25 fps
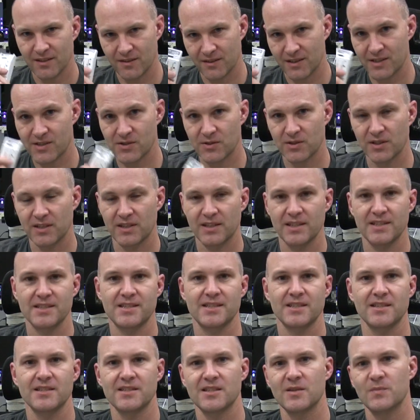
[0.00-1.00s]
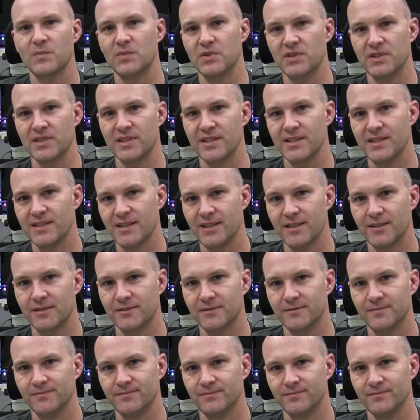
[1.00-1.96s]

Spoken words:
let's look at these things in more detail.